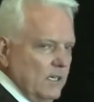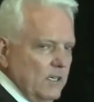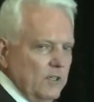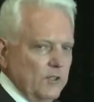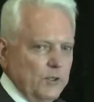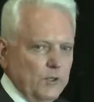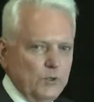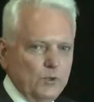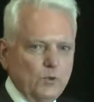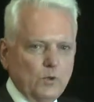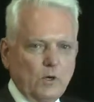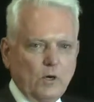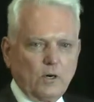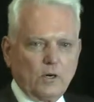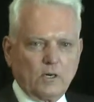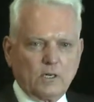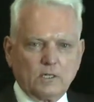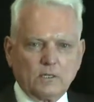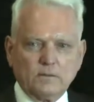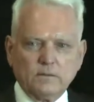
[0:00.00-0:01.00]
You
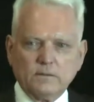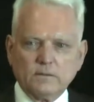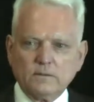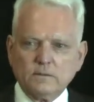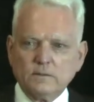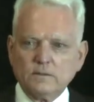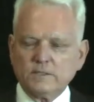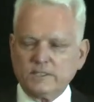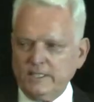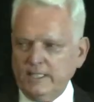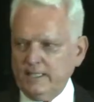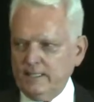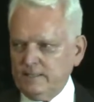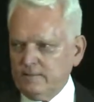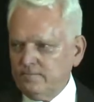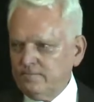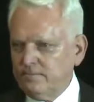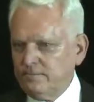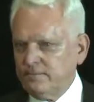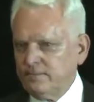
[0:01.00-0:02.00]
are
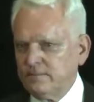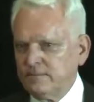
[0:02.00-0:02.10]
seen.